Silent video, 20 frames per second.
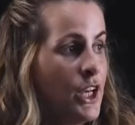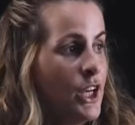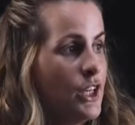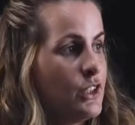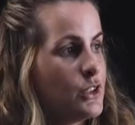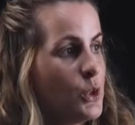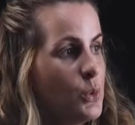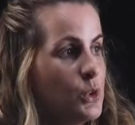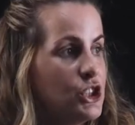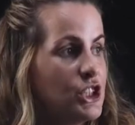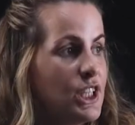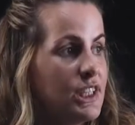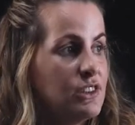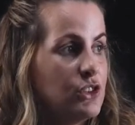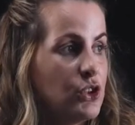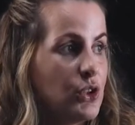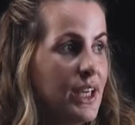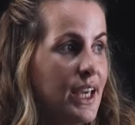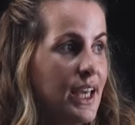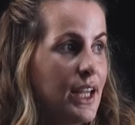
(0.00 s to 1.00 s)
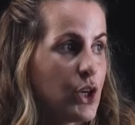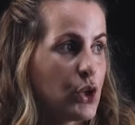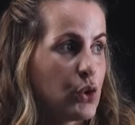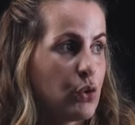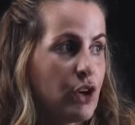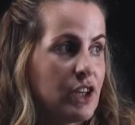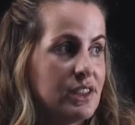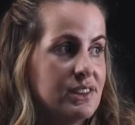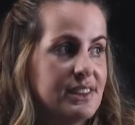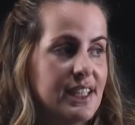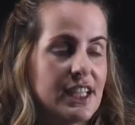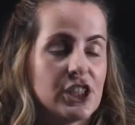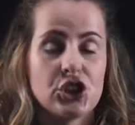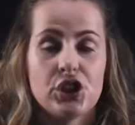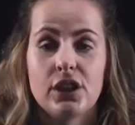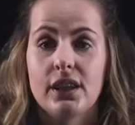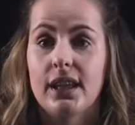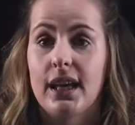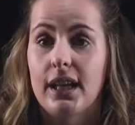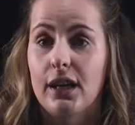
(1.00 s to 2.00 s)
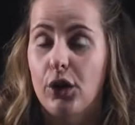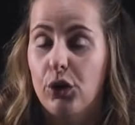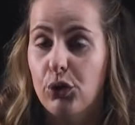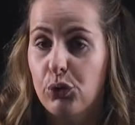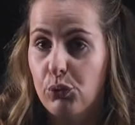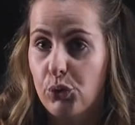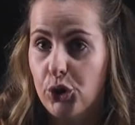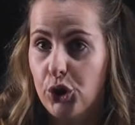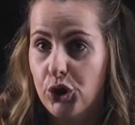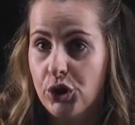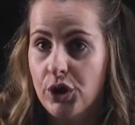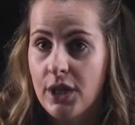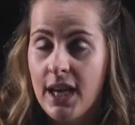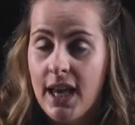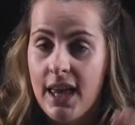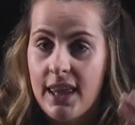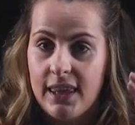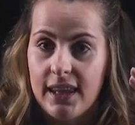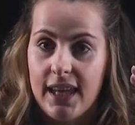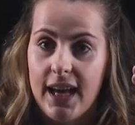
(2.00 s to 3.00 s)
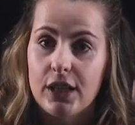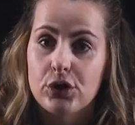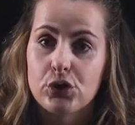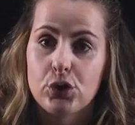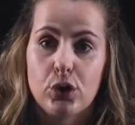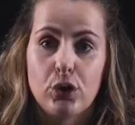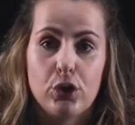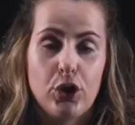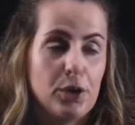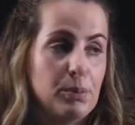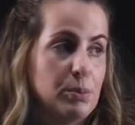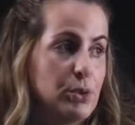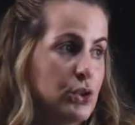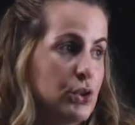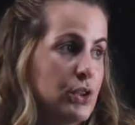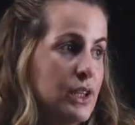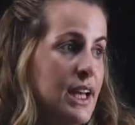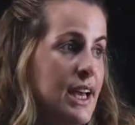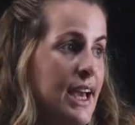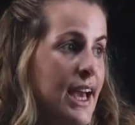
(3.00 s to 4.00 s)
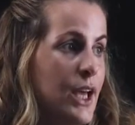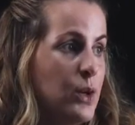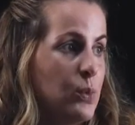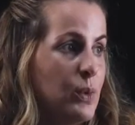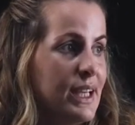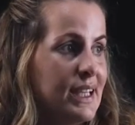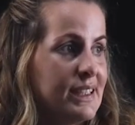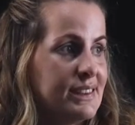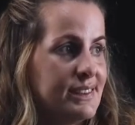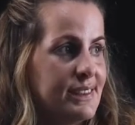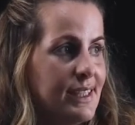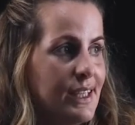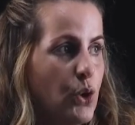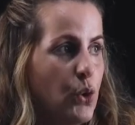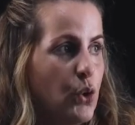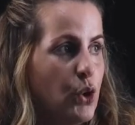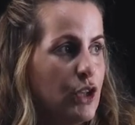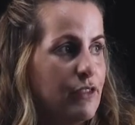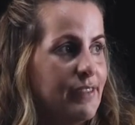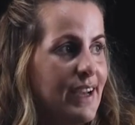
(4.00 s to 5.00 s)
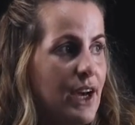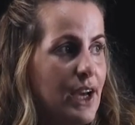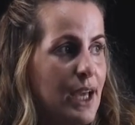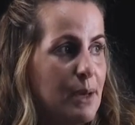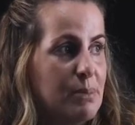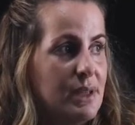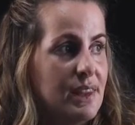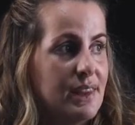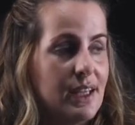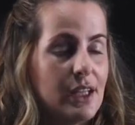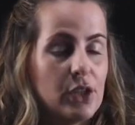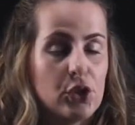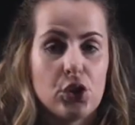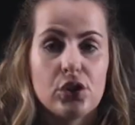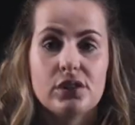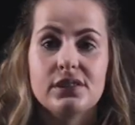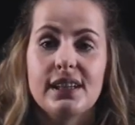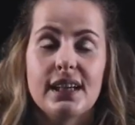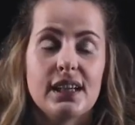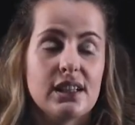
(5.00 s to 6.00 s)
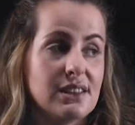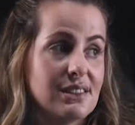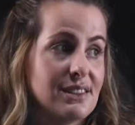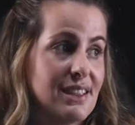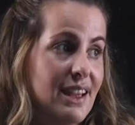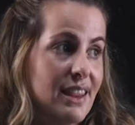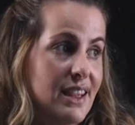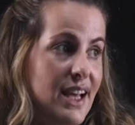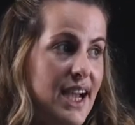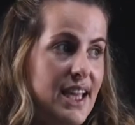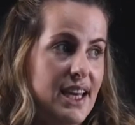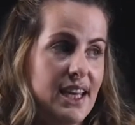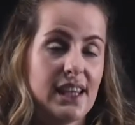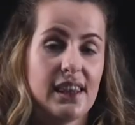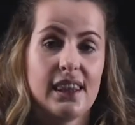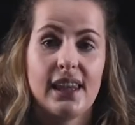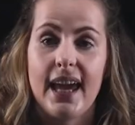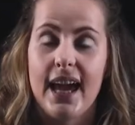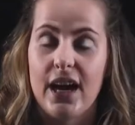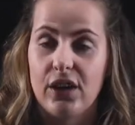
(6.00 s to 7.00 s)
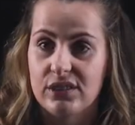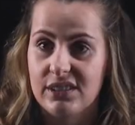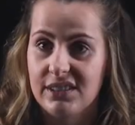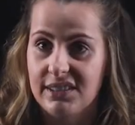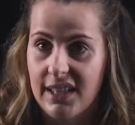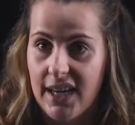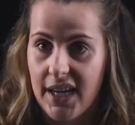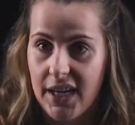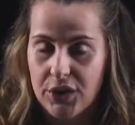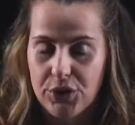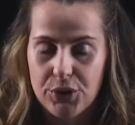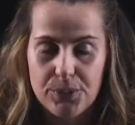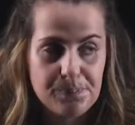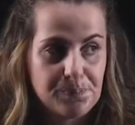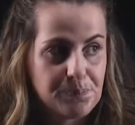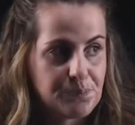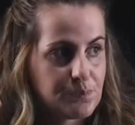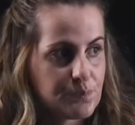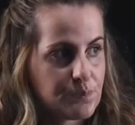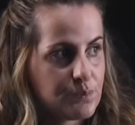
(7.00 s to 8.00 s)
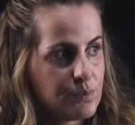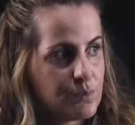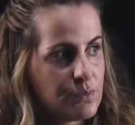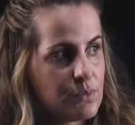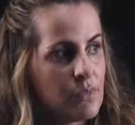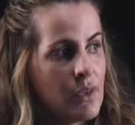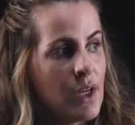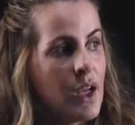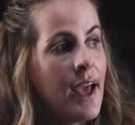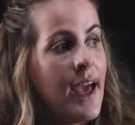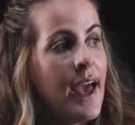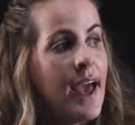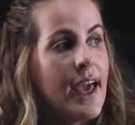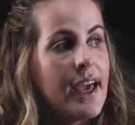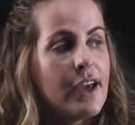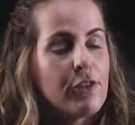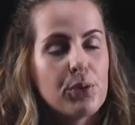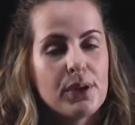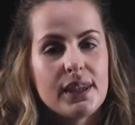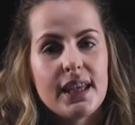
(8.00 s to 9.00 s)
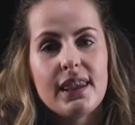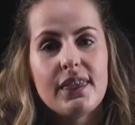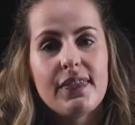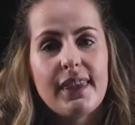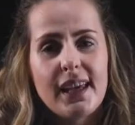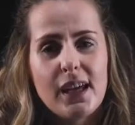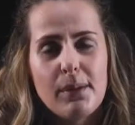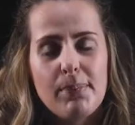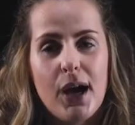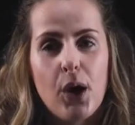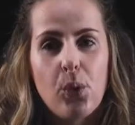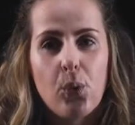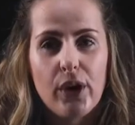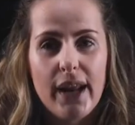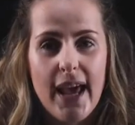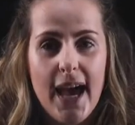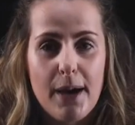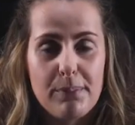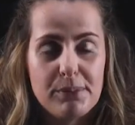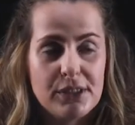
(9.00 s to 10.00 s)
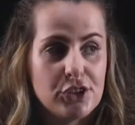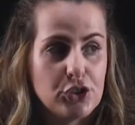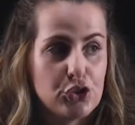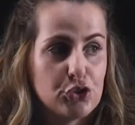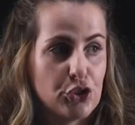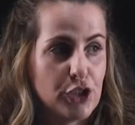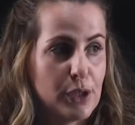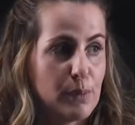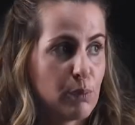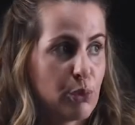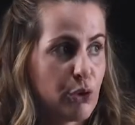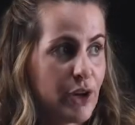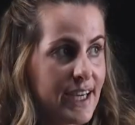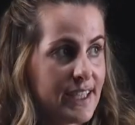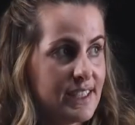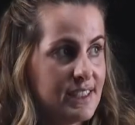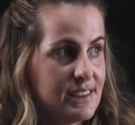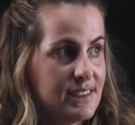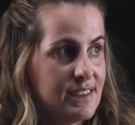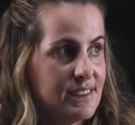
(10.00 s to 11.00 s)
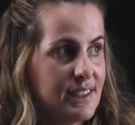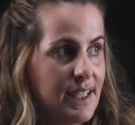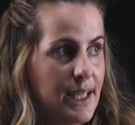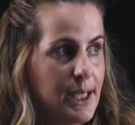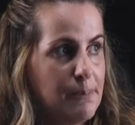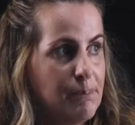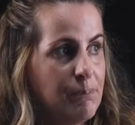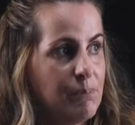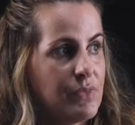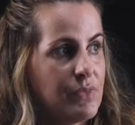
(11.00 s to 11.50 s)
So we're just looking at a cross-section then through the actual lobule, and we can see all of our epithelial cells lining the outside. If we then think about what happens during pregnancy,